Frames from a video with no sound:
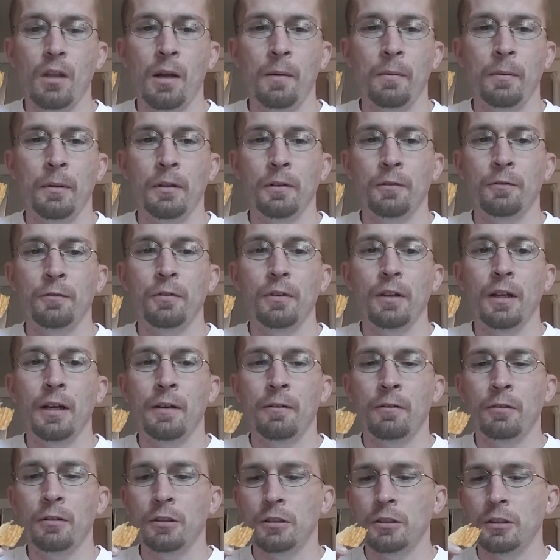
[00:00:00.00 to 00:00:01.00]
I mean, the
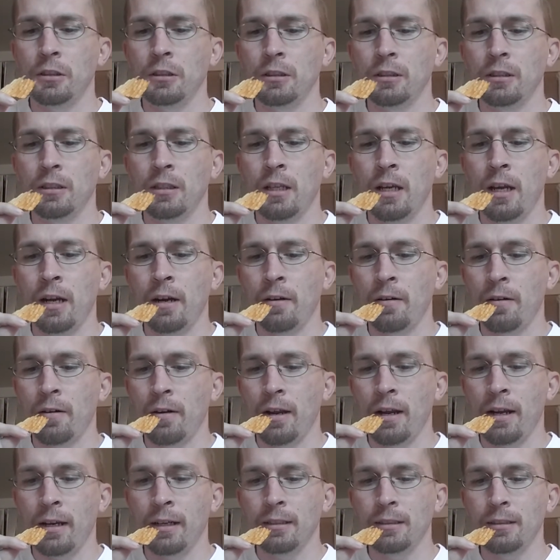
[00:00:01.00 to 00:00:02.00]
flavor is just
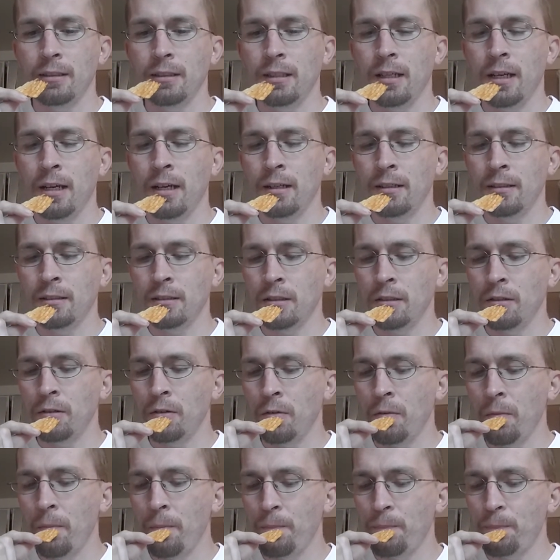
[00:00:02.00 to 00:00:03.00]
there, and it stays
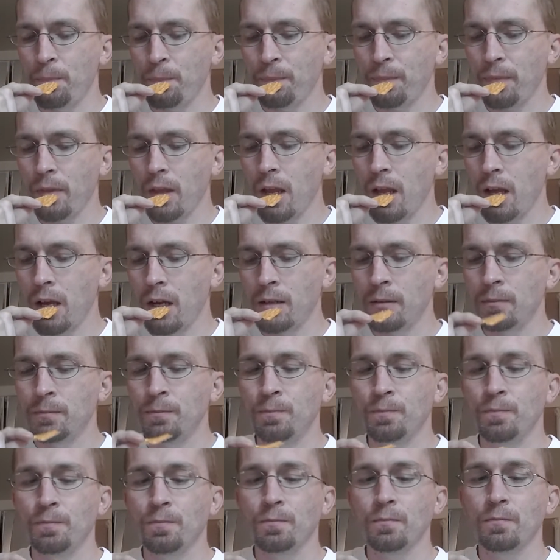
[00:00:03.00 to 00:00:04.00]
too.
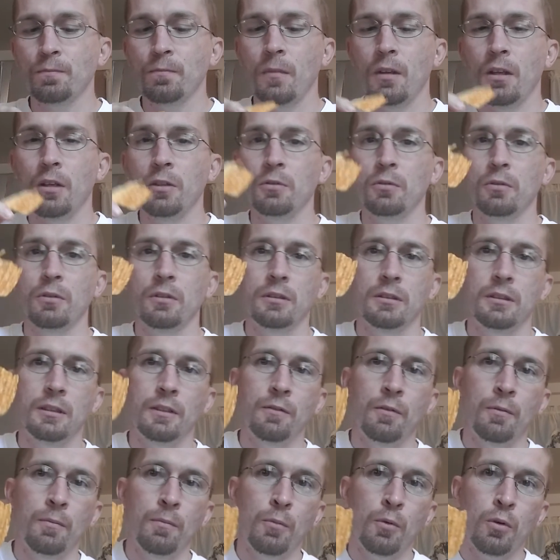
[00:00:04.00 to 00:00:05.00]
This one's
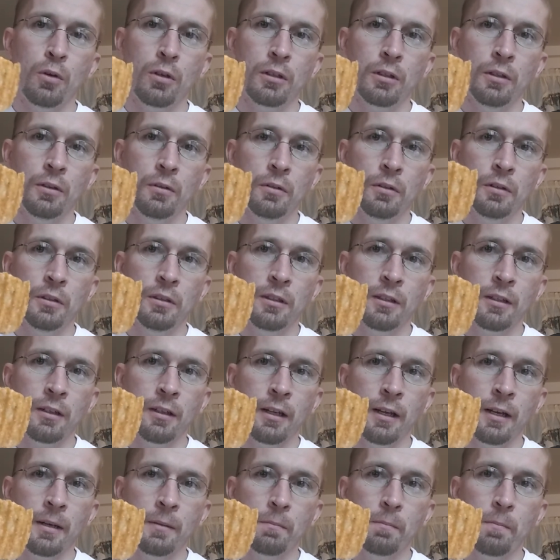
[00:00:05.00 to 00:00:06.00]
even more coated. Look
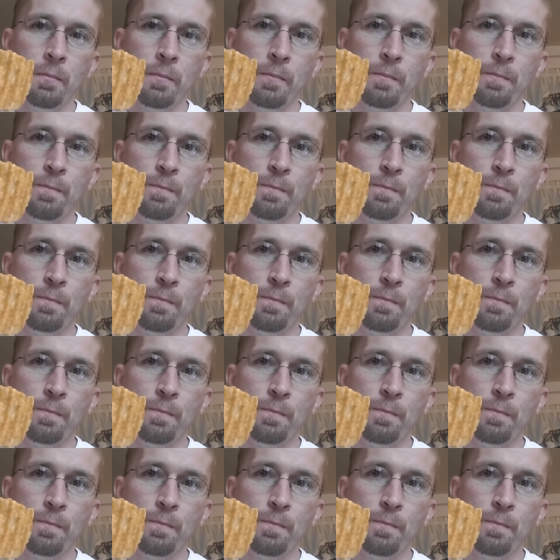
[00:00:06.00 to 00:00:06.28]
at that.